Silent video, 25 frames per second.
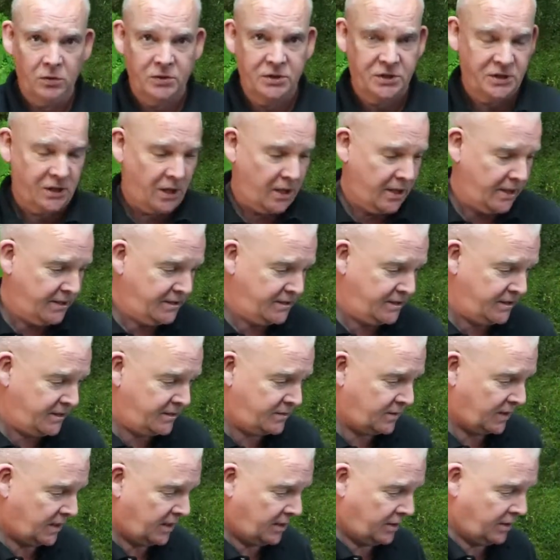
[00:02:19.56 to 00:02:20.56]

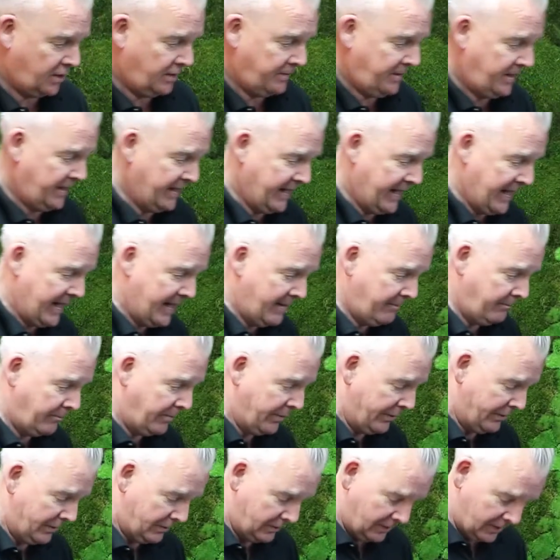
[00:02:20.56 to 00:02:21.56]
sizes are going to be
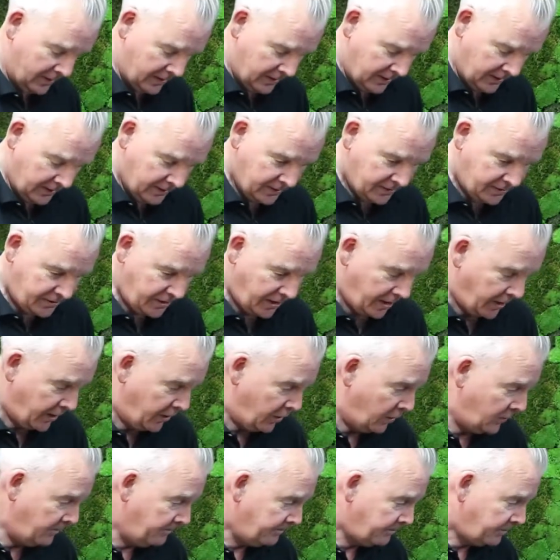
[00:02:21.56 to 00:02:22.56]
ample.
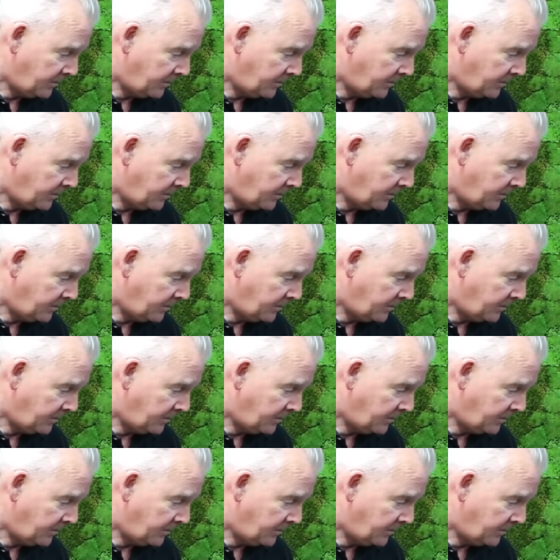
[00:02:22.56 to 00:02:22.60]
So